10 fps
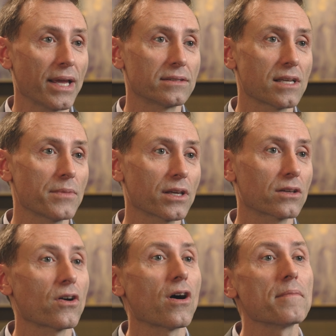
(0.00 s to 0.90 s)

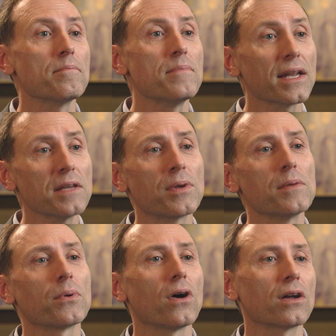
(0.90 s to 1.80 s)
pandemic caught many
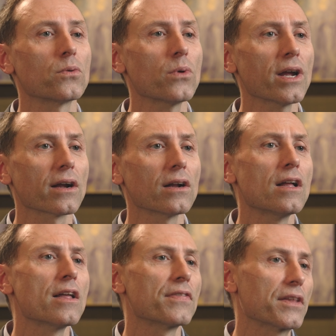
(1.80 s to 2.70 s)
people unaware
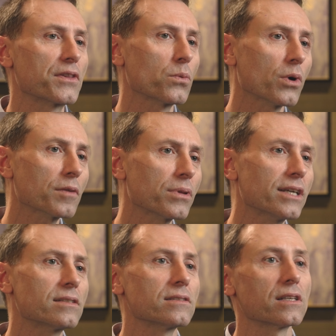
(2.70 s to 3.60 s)
that their
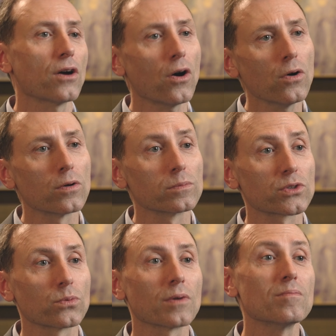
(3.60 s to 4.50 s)
workplaces and
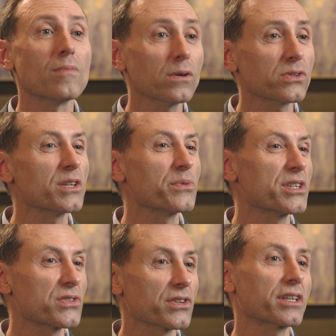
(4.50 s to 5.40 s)
homes were mostly
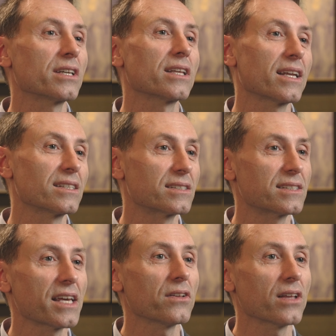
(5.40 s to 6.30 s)
recirculating
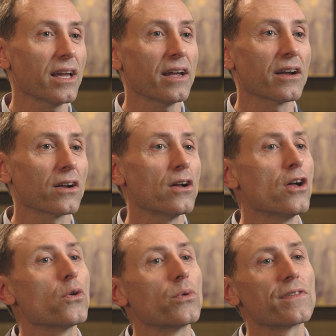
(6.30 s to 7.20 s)
stale air
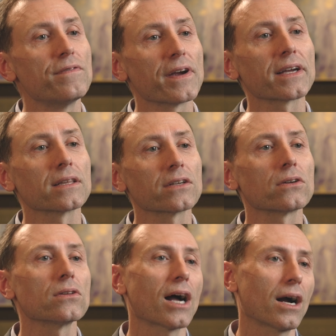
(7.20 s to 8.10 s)
with very
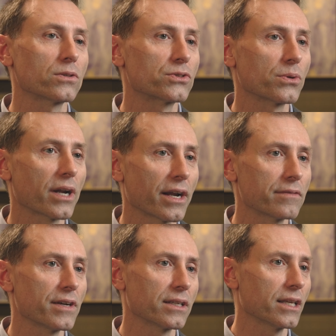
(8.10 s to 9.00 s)
little outdoor
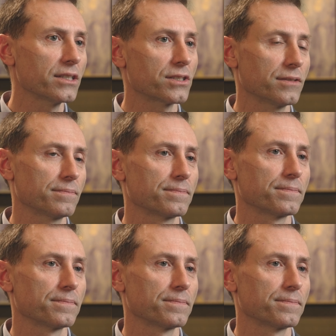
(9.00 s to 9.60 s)
air ventilation.